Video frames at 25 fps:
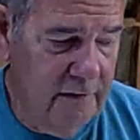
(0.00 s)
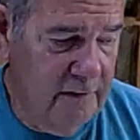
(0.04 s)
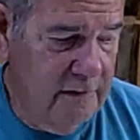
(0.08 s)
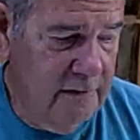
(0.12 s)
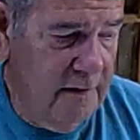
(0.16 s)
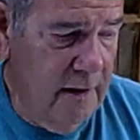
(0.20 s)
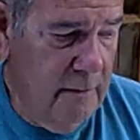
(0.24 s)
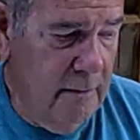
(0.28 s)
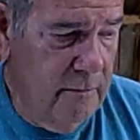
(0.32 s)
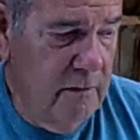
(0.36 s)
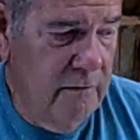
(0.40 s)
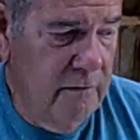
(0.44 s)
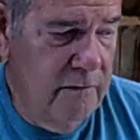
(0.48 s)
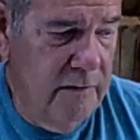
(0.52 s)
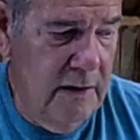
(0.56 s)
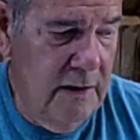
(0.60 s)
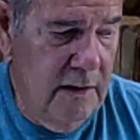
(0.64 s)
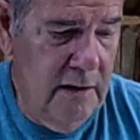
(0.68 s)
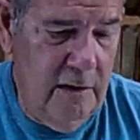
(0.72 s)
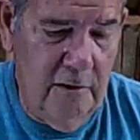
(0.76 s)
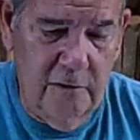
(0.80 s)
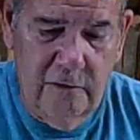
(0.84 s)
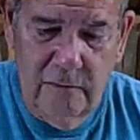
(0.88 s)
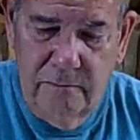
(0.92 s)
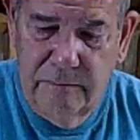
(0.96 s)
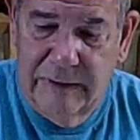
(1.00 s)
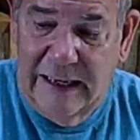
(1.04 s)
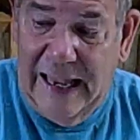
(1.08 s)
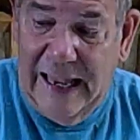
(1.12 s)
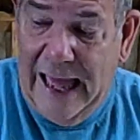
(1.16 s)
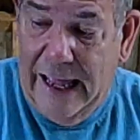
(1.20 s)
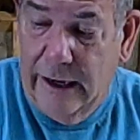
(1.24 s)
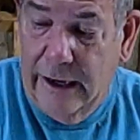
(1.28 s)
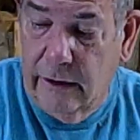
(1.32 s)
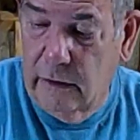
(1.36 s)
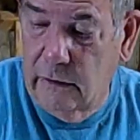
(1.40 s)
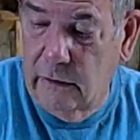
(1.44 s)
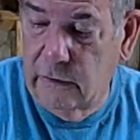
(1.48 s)
Some of these
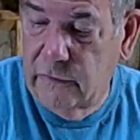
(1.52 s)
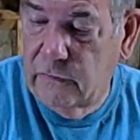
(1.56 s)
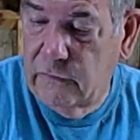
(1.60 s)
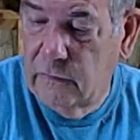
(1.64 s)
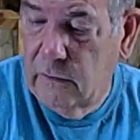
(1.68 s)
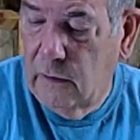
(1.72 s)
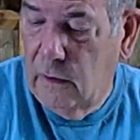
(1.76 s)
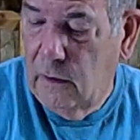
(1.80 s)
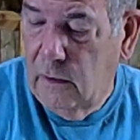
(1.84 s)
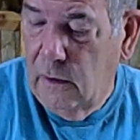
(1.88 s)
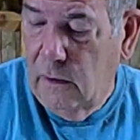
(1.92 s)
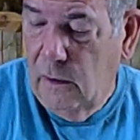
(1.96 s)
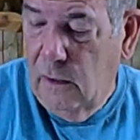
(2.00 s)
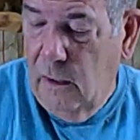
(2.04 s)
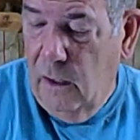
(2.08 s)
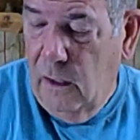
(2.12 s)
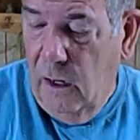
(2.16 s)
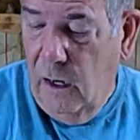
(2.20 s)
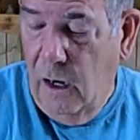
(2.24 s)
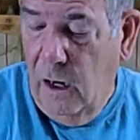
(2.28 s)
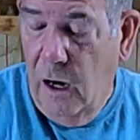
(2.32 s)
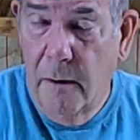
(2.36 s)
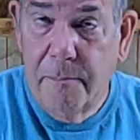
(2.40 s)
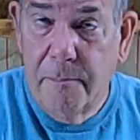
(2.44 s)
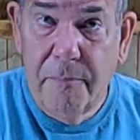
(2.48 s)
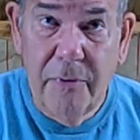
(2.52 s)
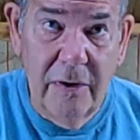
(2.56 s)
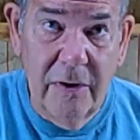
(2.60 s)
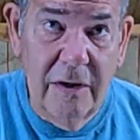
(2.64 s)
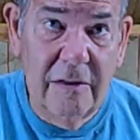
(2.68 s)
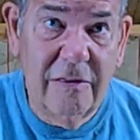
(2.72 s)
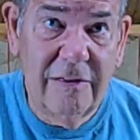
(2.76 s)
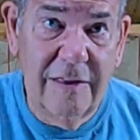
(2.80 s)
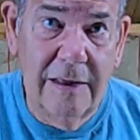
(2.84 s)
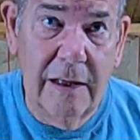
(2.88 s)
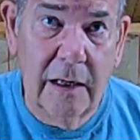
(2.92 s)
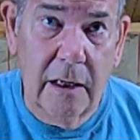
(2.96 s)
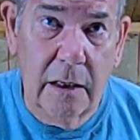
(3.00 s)
platters are pretty
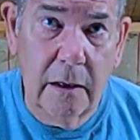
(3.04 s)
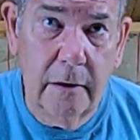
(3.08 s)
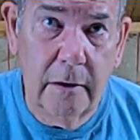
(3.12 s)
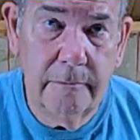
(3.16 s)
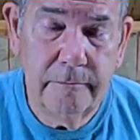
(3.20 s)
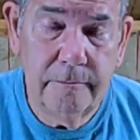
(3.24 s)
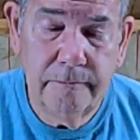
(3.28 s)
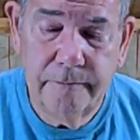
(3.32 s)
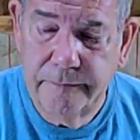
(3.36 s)
thick.